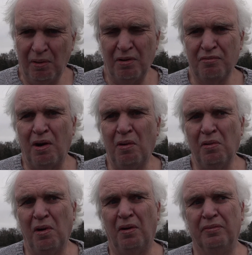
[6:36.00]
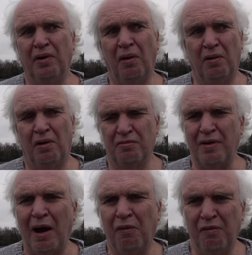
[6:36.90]
a roll-on, or a
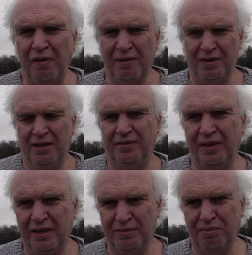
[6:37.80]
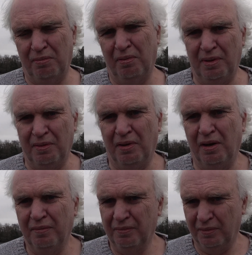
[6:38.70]
rail ferry, I think is probably what
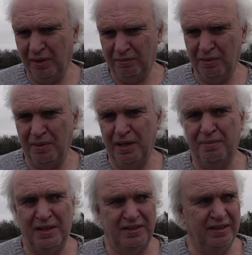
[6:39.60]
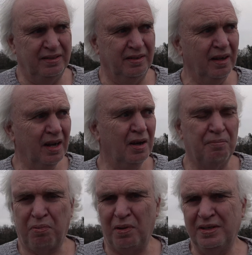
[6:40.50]
would be the best thing
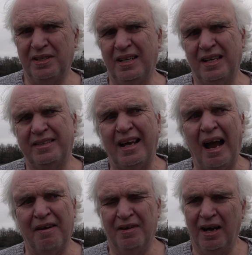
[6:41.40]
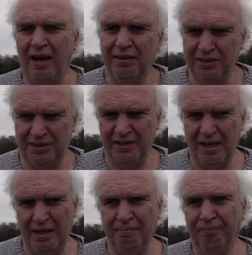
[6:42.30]
to. Princess Carrier was the
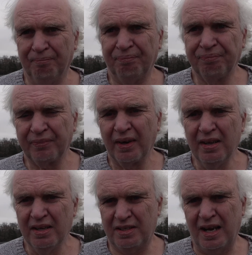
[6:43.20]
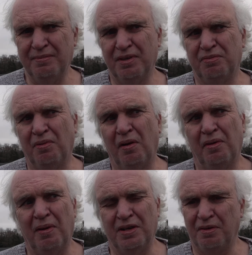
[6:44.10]
name. Same as the
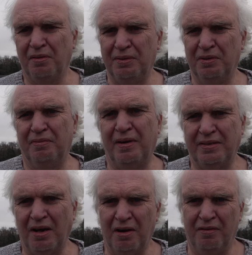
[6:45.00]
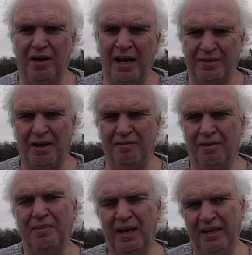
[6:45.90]
ones that we would have had at Dover
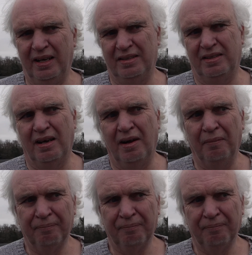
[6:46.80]
many years ago.